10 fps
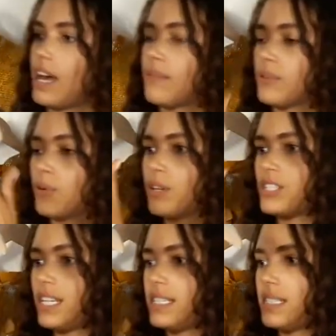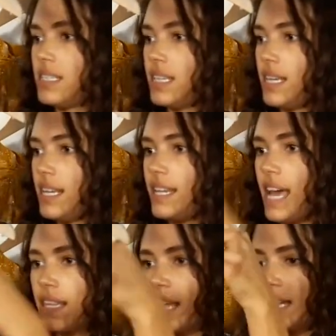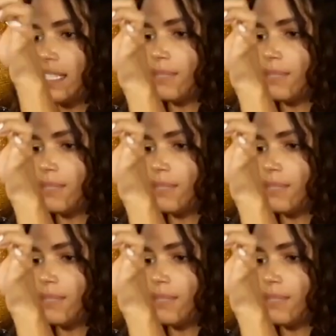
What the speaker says: gorgeous neckline and